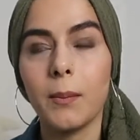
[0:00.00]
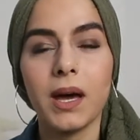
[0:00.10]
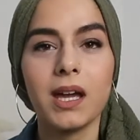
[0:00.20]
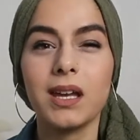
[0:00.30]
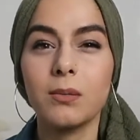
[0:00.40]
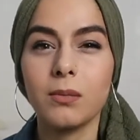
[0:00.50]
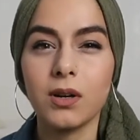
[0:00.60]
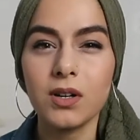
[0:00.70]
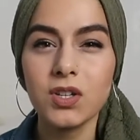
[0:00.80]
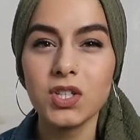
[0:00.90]
back in
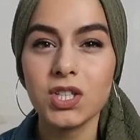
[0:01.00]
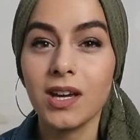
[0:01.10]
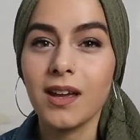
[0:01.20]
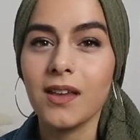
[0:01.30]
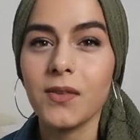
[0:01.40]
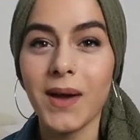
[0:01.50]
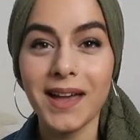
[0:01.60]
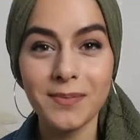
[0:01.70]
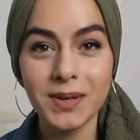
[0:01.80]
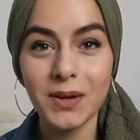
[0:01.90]
March, so it
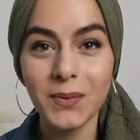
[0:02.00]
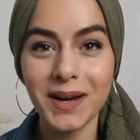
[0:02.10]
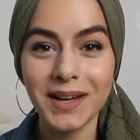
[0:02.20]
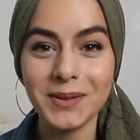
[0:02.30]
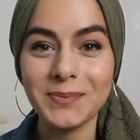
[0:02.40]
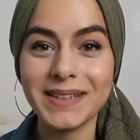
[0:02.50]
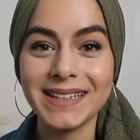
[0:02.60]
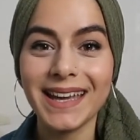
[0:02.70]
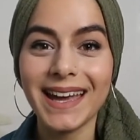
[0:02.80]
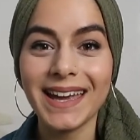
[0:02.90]
has been a while,
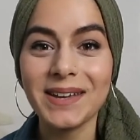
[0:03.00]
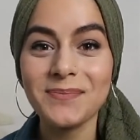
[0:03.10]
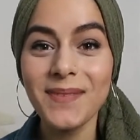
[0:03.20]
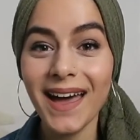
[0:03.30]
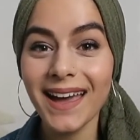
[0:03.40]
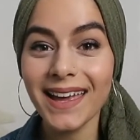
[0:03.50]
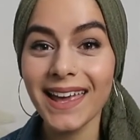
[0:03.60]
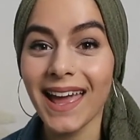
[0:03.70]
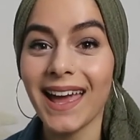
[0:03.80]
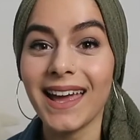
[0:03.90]
but I am
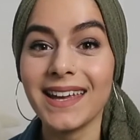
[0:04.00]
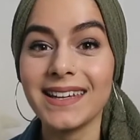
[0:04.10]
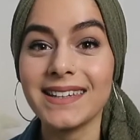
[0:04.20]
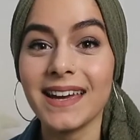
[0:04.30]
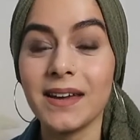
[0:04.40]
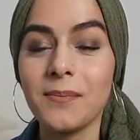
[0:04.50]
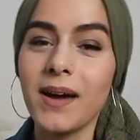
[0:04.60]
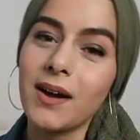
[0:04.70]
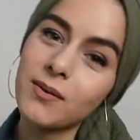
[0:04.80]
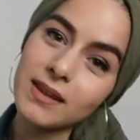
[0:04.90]
back, and I am
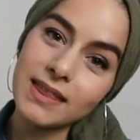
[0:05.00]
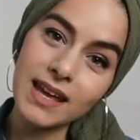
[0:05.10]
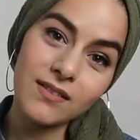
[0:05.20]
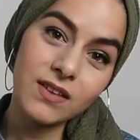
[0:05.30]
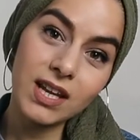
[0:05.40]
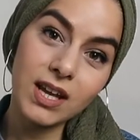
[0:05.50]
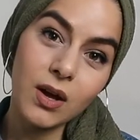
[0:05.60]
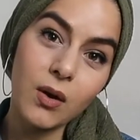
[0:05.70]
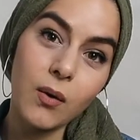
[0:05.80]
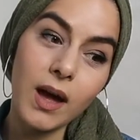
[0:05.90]
back with a
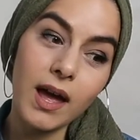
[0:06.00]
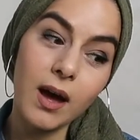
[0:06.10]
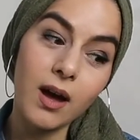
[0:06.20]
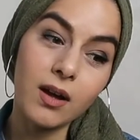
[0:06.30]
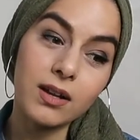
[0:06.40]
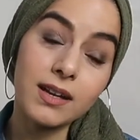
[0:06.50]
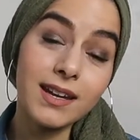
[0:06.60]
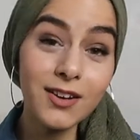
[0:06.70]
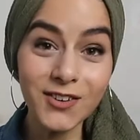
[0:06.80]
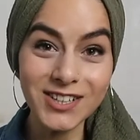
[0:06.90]
video on
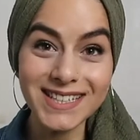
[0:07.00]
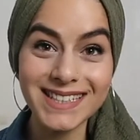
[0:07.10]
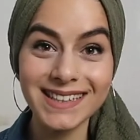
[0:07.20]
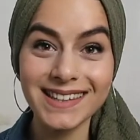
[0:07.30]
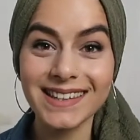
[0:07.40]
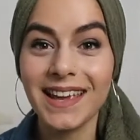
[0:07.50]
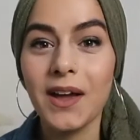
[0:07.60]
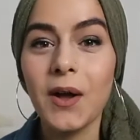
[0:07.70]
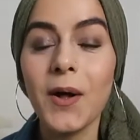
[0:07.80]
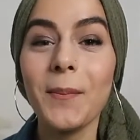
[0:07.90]
nail varnishes.
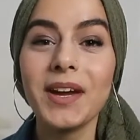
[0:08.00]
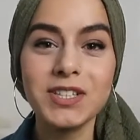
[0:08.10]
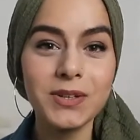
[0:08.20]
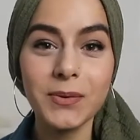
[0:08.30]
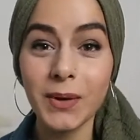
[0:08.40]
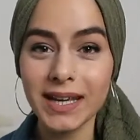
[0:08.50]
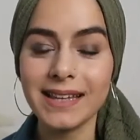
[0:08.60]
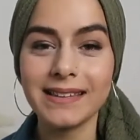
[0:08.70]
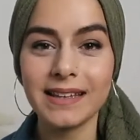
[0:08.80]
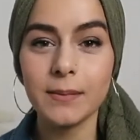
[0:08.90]
I'm actually quite
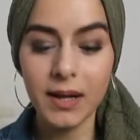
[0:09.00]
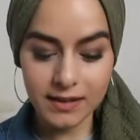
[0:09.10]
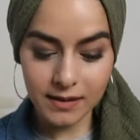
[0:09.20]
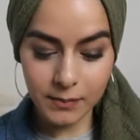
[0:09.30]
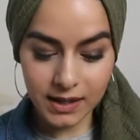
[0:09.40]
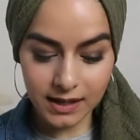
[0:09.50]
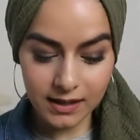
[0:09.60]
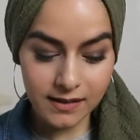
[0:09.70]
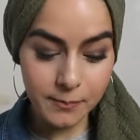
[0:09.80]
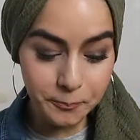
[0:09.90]
excited about this
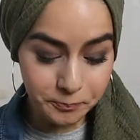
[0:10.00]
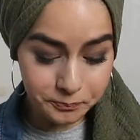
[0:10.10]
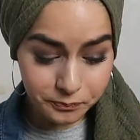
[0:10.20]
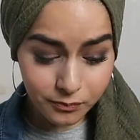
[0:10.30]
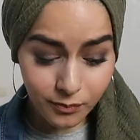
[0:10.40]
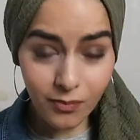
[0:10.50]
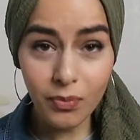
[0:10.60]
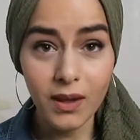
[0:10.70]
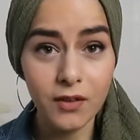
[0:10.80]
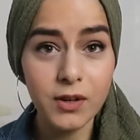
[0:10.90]
because
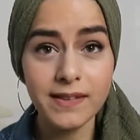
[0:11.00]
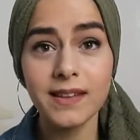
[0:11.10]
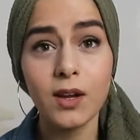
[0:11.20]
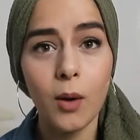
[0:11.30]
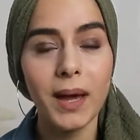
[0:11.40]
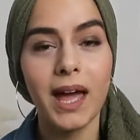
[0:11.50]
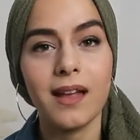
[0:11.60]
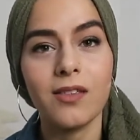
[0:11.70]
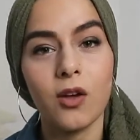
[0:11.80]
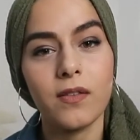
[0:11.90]
I recently got my
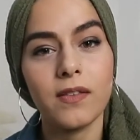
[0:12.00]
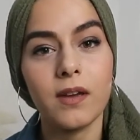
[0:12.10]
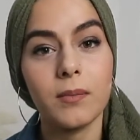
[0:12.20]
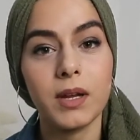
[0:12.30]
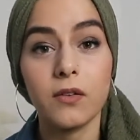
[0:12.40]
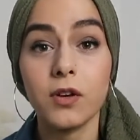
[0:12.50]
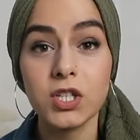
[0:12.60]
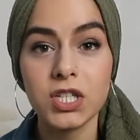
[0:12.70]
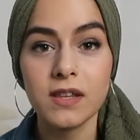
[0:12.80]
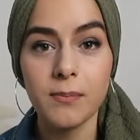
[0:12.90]
hands on some nail
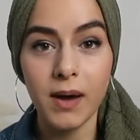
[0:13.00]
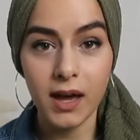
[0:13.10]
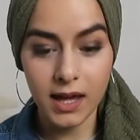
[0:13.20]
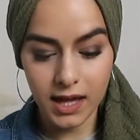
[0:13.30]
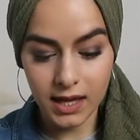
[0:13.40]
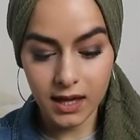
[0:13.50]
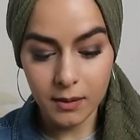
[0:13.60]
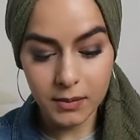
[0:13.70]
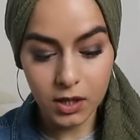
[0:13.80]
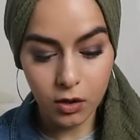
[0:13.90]
varnishes by a
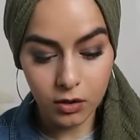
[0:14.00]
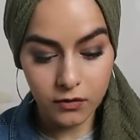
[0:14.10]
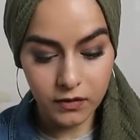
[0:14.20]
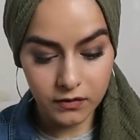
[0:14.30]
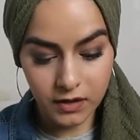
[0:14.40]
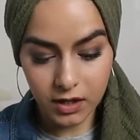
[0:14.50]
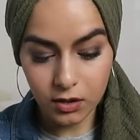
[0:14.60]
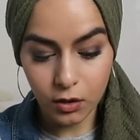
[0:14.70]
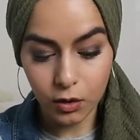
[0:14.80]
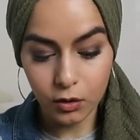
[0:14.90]
company called
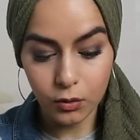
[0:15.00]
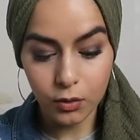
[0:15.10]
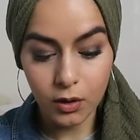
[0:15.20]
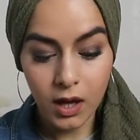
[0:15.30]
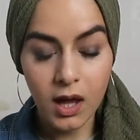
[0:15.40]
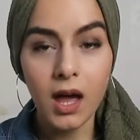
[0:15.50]
Vivien Kondor.